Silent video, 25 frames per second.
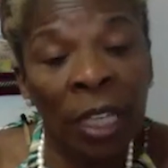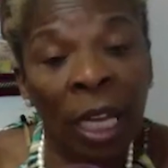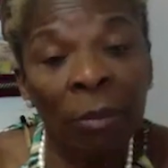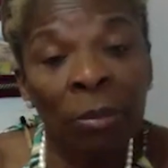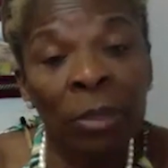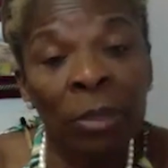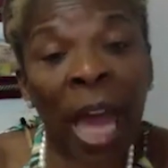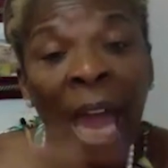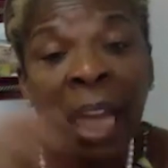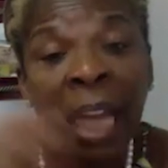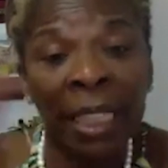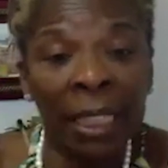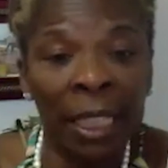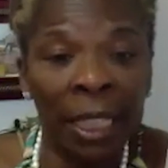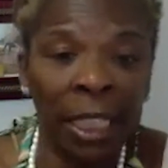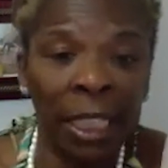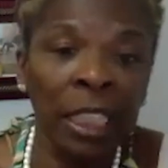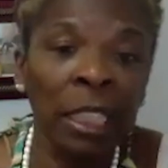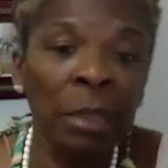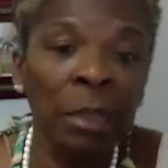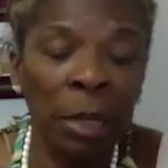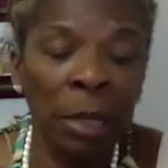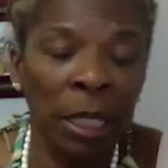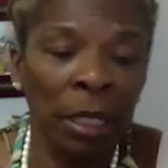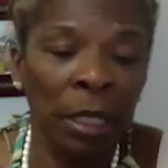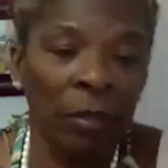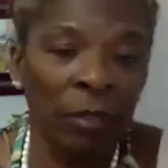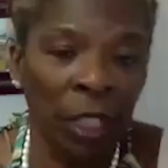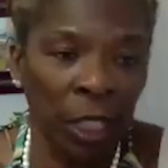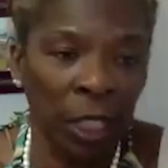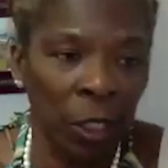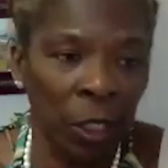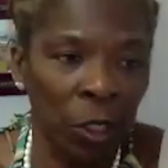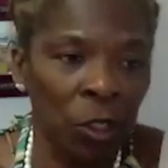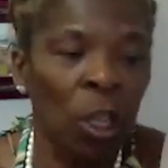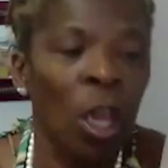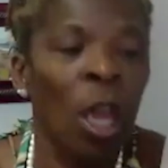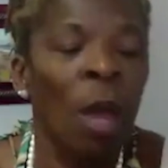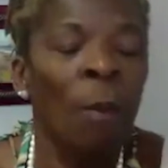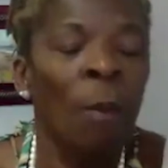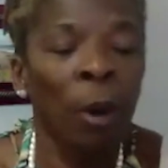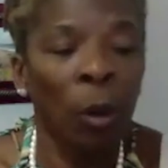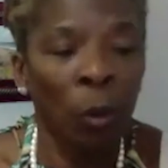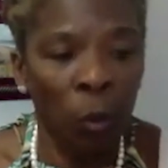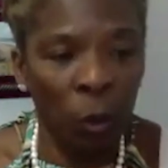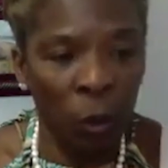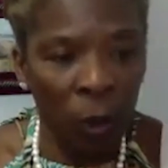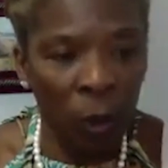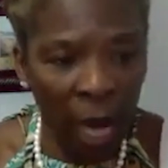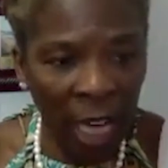I'm not an enemy of theirs,
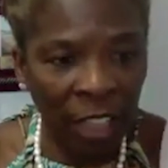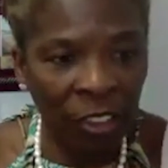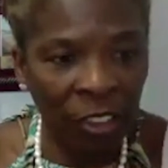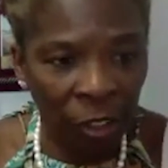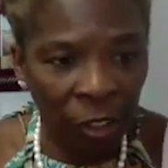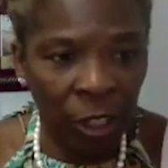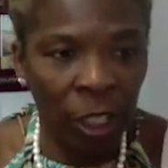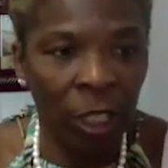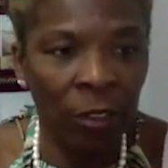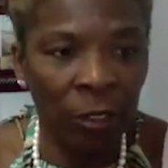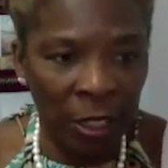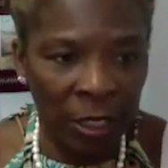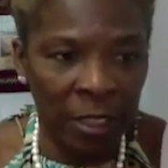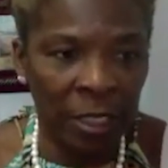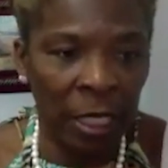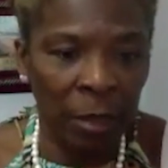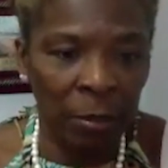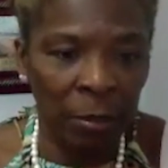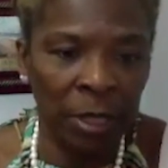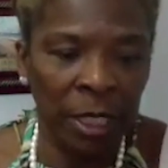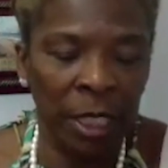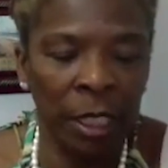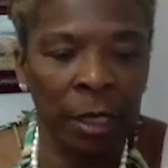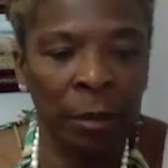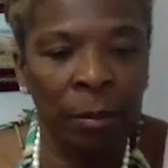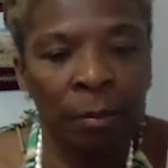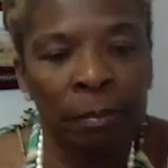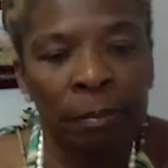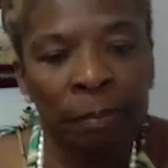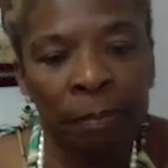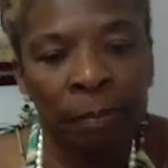but we're actually on the same team.